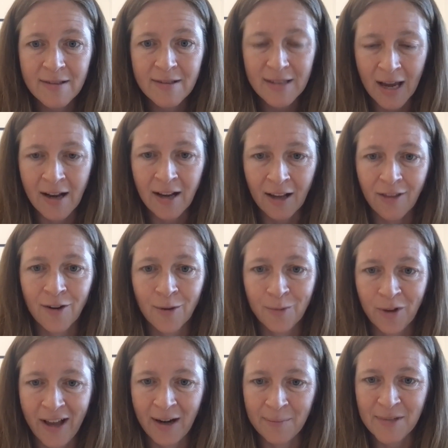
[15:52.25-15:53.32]
standing
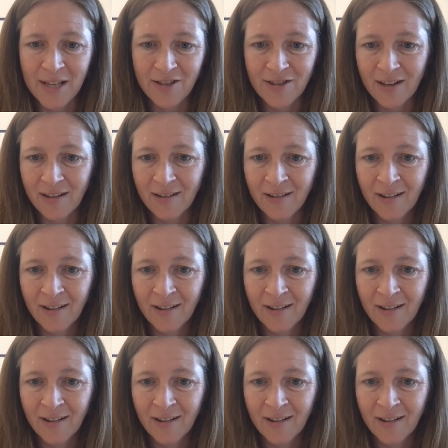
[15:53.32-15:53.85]
thermal adaptation.